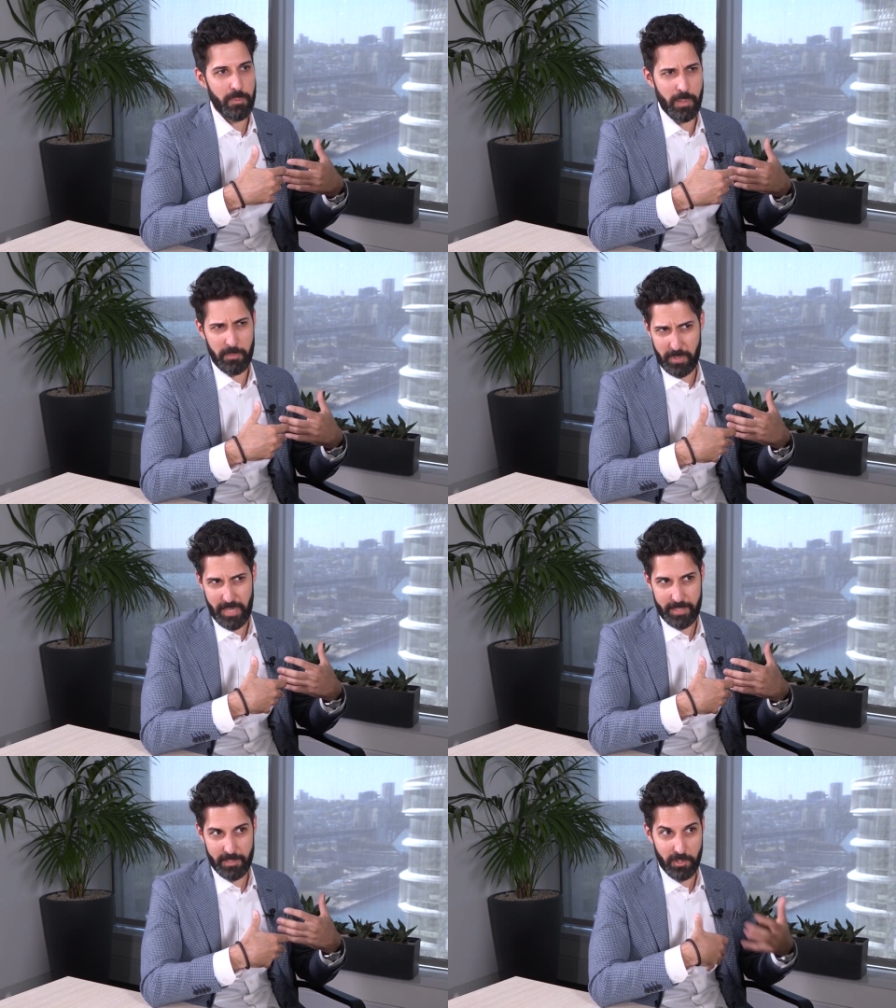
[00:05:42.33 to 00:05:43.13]
when
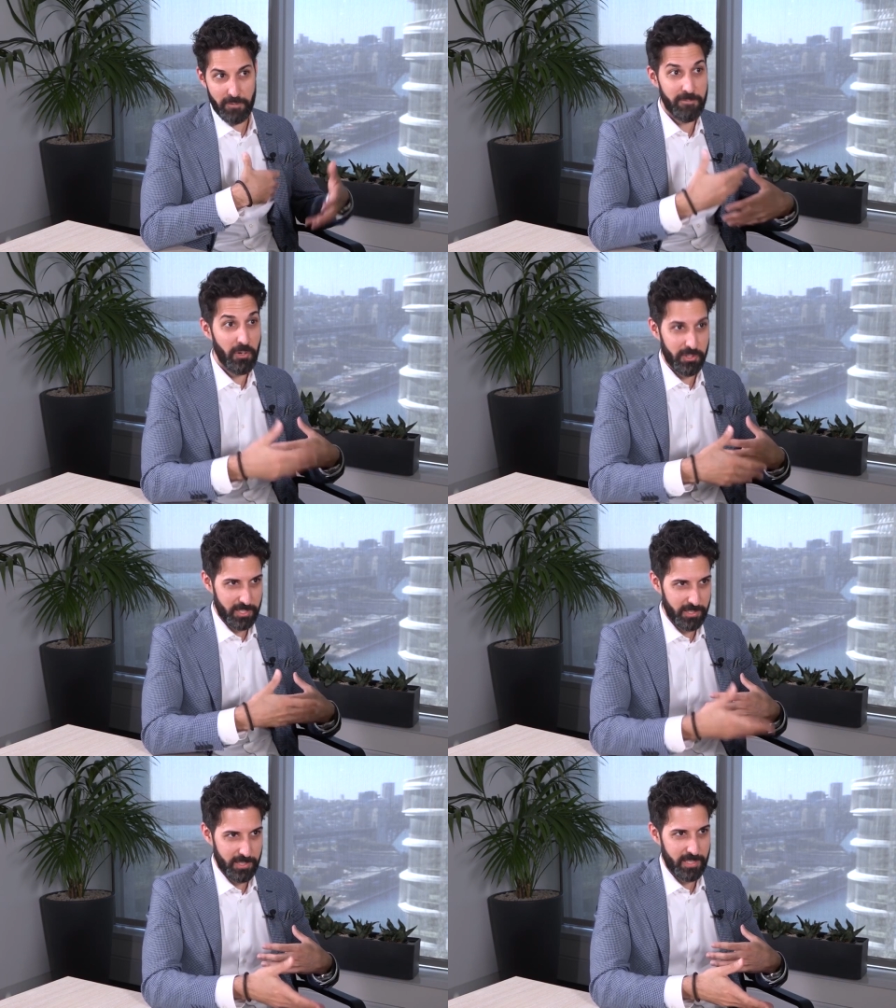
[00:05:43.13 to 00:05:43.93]
we had a lot of
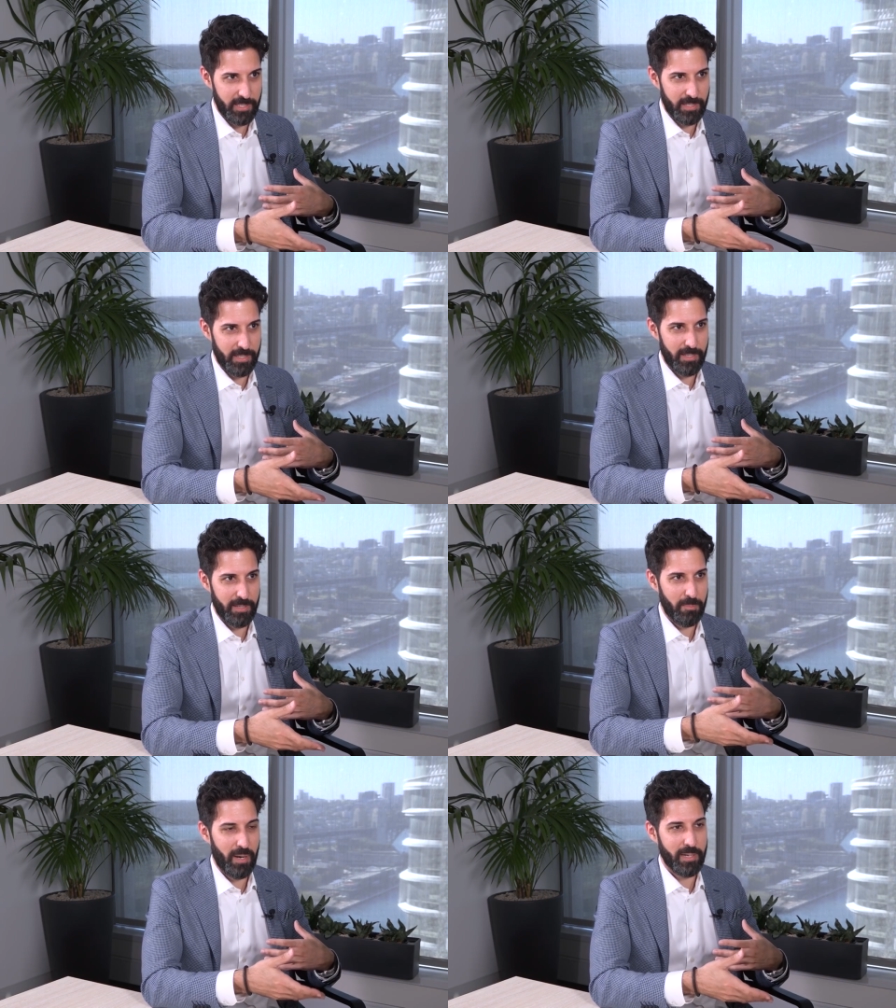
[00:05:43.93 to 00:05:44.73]
volatility in
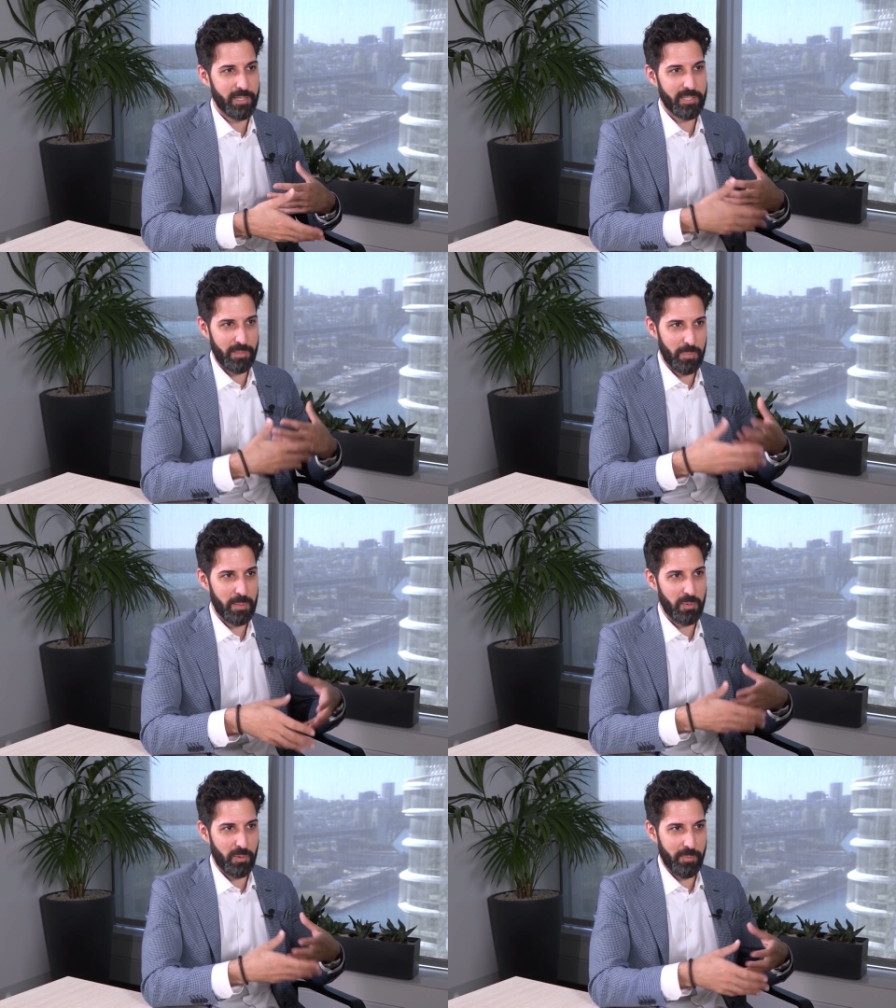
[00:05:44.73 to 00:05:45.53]
the markets and
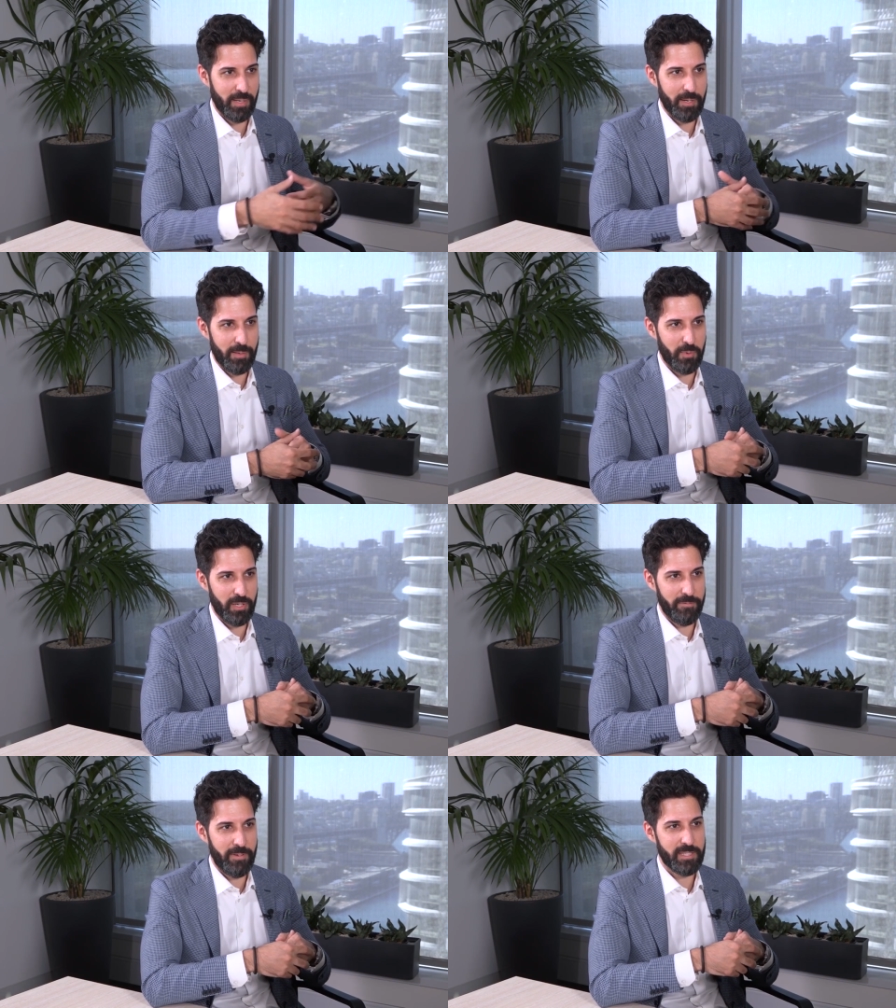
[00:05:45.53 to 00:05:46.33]
people were becoming
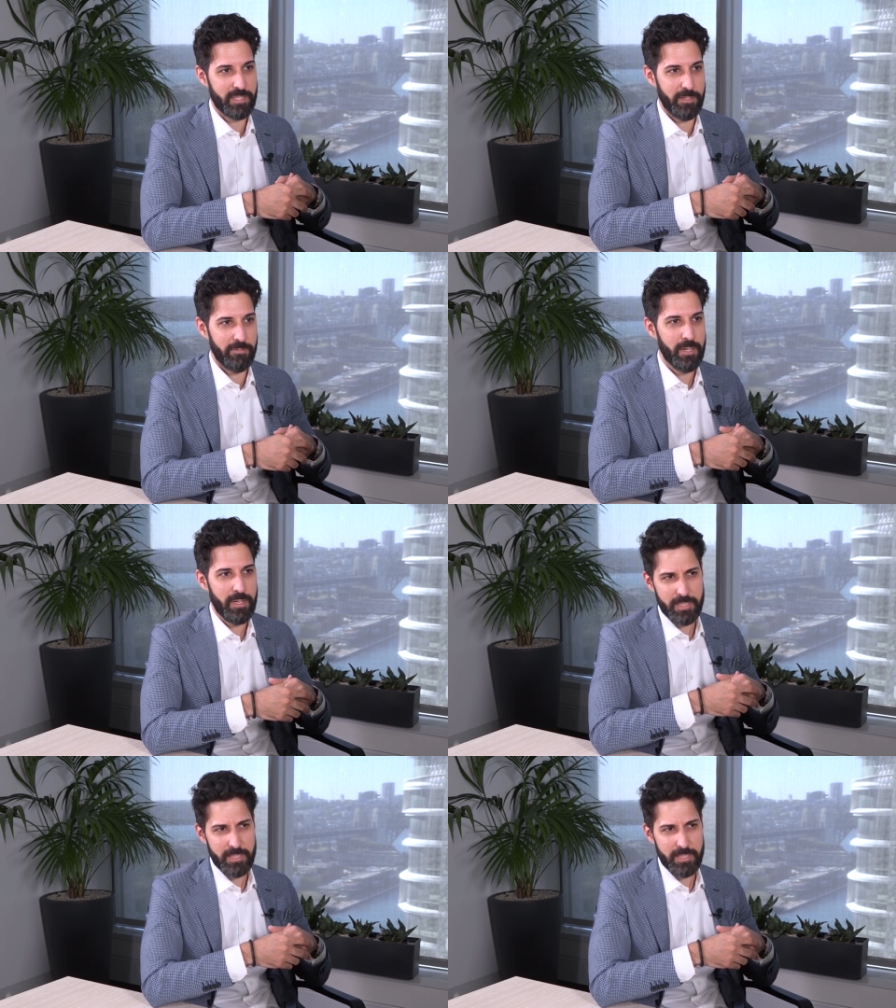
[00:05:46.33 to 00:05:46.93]
more defensive,